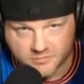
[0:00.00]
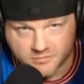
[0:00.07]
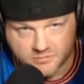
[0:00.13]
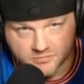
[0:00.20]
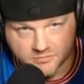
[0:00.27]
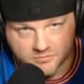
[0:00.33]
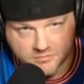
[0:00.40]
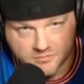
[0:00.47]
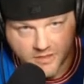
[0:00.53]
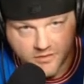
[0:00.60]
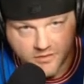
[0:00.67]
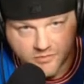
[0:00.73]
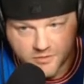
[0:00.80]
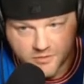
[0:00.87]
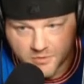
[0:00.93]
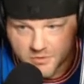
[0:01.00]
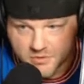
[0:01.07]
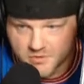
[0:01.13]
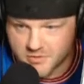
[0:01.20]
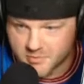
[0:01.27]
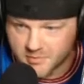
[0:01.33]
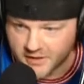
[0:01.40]
wrecking
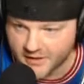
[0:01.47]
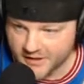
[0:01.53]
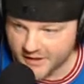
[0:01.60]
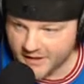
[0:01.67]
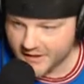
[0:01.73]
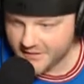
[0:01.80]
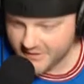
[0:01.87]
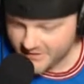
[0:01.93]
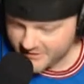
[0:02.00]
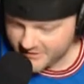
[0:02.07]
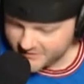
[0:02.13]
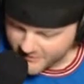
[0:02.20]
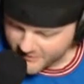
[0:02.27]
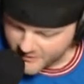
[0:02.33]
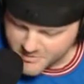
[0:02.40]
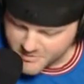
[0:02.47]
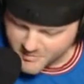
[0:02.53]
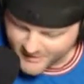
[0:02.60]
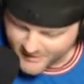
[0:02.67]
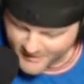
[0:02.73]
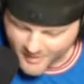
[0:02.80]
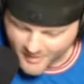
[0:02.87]
fools, but
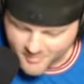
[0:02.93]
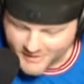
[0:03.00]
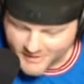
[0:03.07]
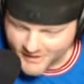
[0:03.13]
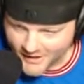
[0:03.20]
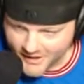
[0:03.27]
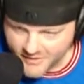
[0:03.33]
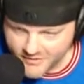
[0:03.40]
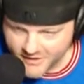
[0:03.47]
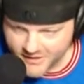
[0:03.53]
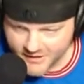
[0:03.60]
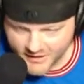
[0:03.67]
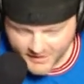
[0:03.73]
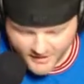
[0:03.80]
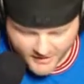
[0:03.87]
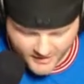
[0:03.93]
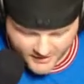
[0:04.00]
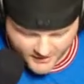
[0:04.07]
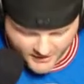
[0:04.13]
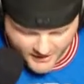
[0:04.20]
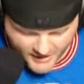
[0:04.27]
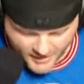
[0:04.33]
ultimately happy to have it.
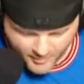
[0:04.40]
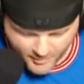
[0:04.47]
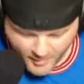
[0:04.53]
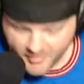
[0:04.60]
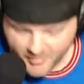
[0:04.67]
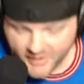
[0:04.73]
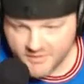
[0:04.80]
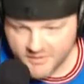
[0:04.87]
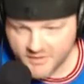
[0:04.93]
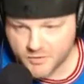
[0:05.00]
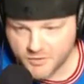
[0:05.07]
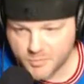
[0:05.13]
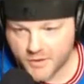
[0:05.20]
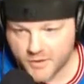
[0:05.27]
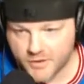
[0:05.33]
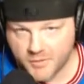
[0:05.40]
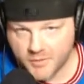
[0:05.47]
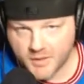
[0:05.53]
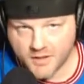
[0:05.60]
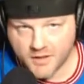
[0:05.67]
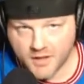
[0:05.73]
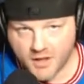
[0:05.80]
Amazing
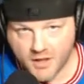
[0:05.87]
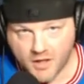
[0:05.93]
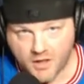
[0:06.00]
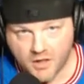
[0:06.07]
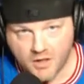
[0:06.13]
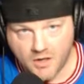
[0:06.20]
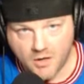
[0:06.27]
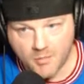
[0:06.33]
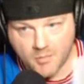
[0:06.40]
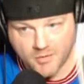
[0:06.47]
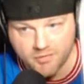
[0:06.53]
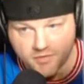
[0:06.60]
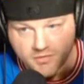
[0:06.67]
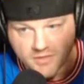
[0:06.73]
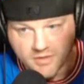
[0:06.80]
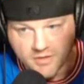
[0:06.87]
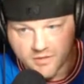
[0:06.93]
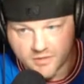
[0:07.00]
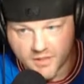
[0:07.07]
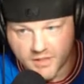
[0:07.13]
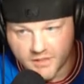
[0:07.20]
Spider-Man #53.